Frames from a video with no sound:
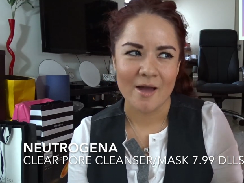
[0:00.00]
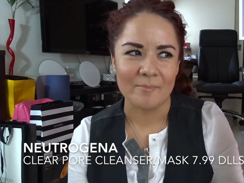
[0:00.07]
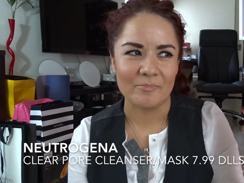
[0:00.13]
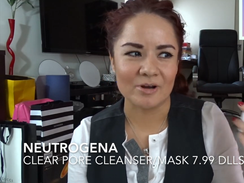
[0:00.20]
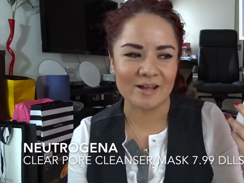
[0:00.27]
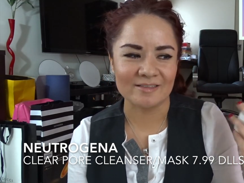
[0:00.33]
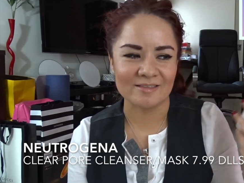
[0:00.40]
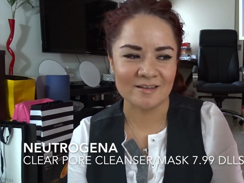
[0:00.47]

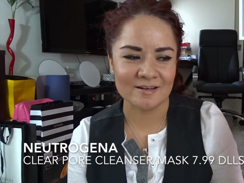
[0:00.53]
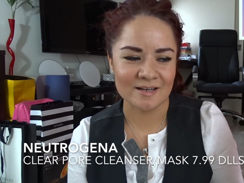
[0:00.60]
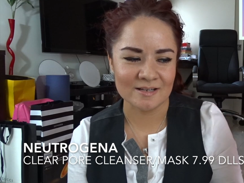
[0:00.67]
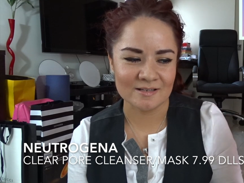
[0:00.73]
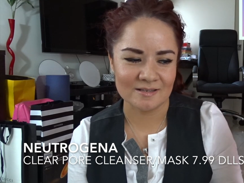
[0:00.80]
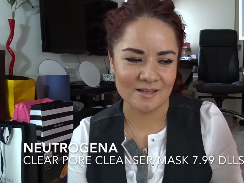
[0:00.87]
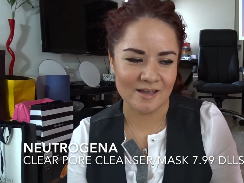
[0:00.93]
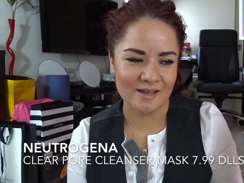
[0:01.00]
But at the
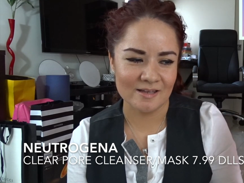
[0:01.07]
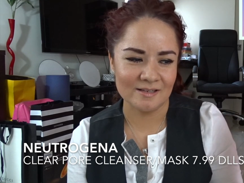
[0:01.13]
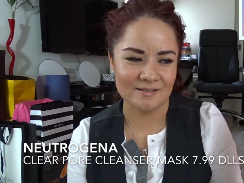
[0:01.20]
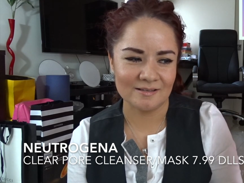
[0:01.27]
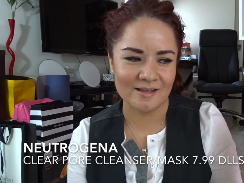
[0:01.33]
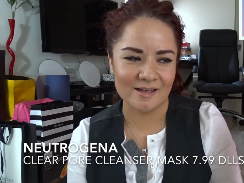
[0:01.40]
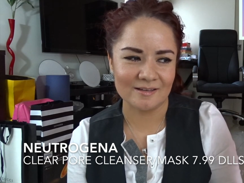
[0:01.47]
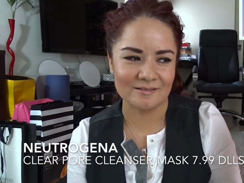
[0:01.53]
next day,
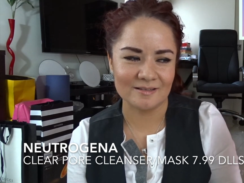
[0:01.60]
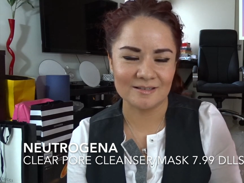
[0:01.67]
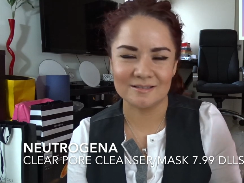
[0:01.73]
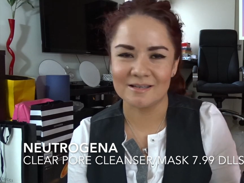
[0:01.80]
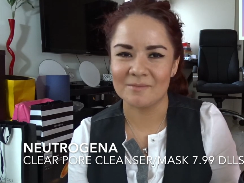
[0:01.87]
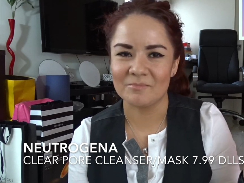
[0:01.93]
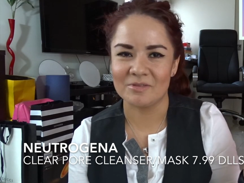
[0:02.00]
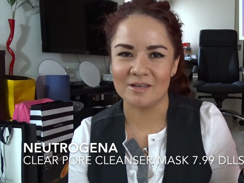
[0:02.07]
it's like the
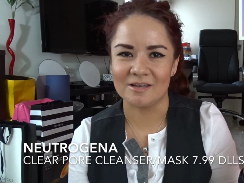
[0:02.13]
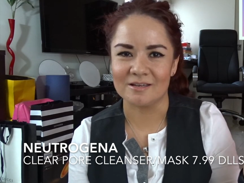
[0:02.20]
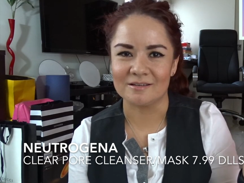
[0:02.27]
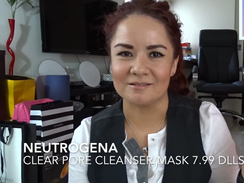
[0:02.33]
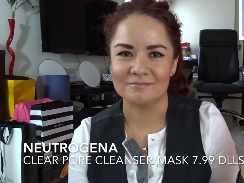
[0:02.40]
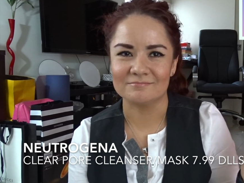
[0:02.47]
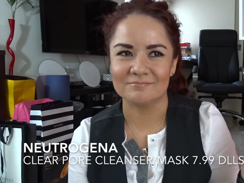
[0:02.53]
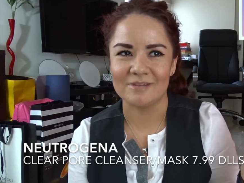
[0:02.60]
same thing.
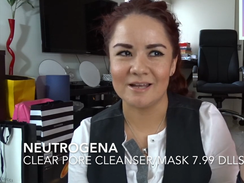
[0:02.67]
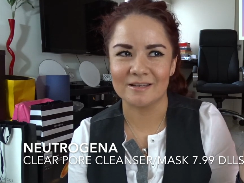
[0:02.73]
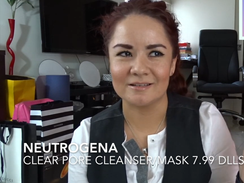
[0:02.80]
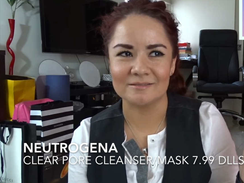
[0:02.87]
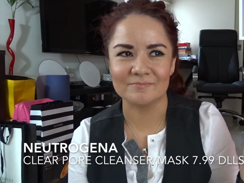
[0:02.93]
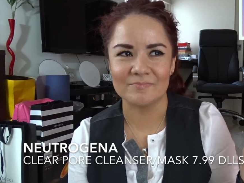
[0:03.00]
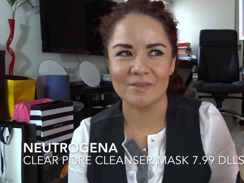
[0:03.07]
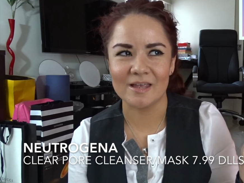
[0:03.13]
Like,
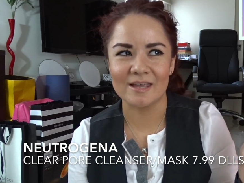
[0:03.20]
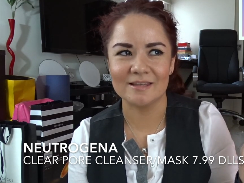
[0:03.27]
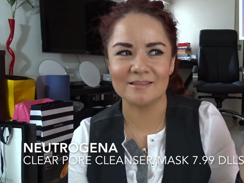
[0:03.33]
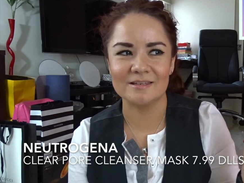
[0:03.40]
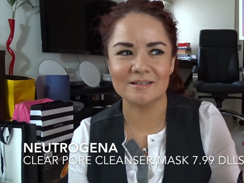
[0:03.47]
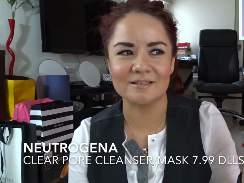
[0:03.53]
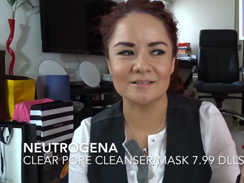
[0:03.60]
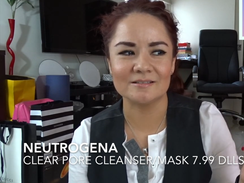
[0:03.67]
it
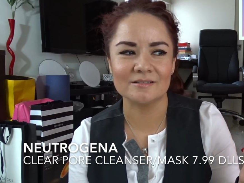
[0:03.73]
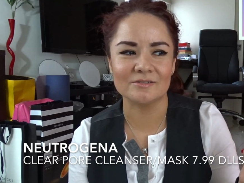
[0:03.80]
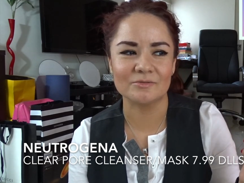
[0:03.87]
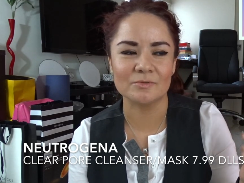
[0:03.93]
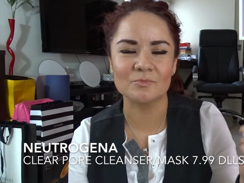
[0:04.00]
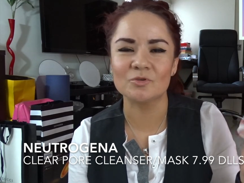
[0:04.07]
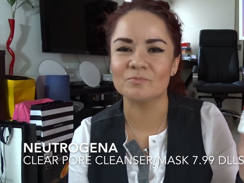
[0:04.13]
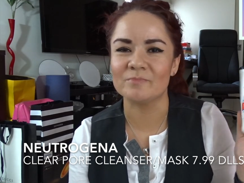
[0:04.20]
didn't
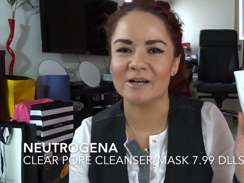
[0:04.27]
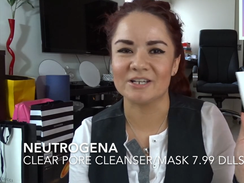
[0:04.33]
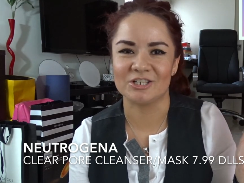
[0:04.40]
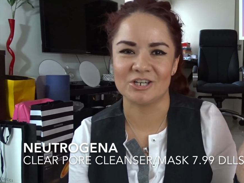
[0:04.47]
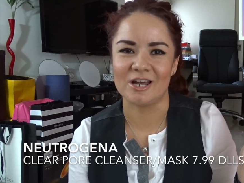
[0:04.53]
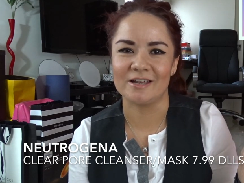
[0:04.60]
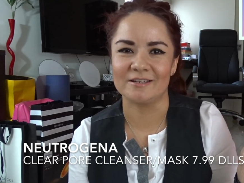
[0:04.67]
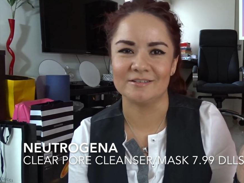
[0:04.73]
remove my
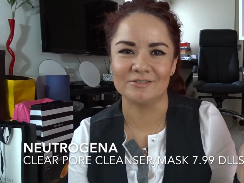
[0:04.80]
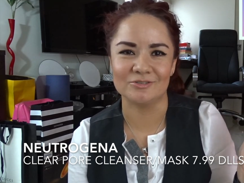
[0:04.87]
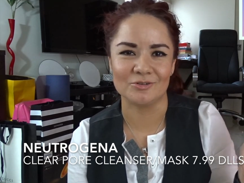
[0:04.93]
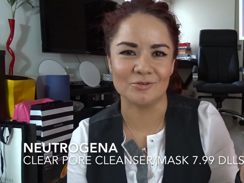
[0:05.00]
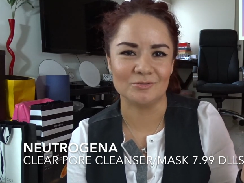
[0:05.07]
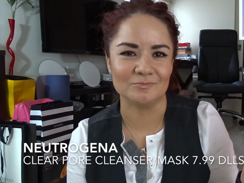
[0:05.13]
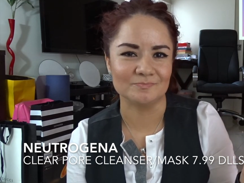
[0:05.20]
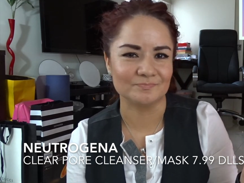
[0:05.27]
shine.
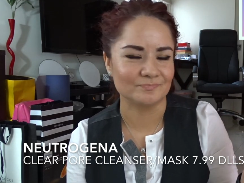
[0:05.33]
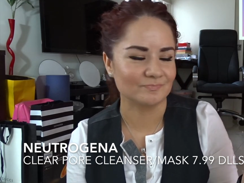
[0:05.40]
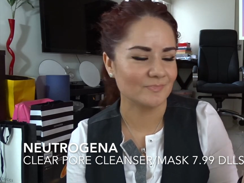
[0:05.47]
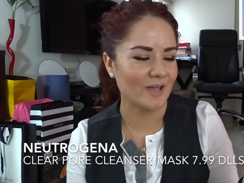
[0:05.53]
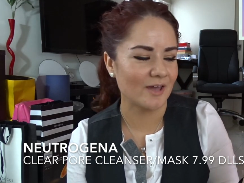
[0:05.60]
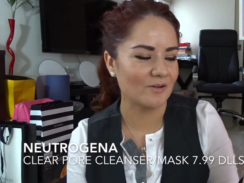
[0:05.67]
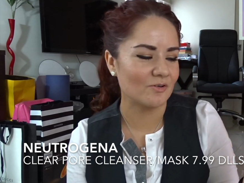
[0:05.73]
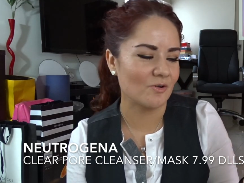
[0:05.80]
So,
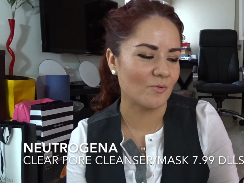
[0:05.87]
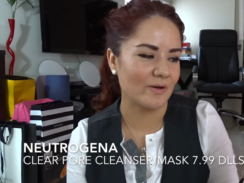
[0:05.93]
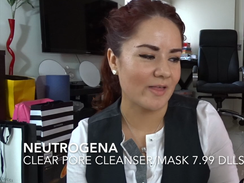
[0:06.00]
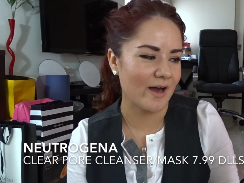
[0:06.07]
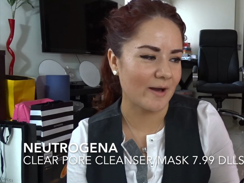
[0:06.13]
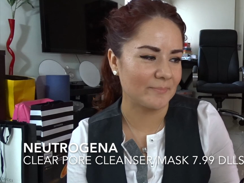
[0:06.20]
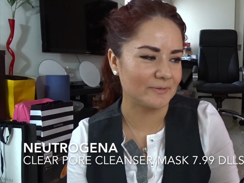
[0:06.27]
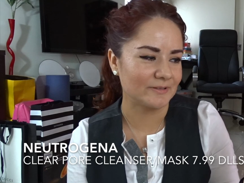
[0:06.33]
I don't know what
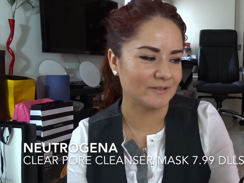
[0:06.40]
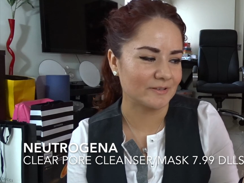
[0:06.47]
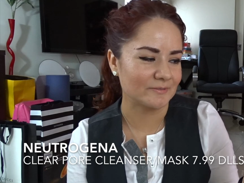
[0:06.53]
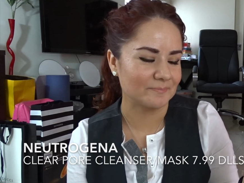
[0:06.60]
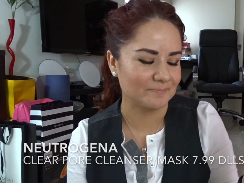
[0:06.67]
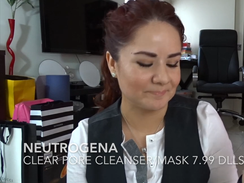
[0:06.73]
happened there.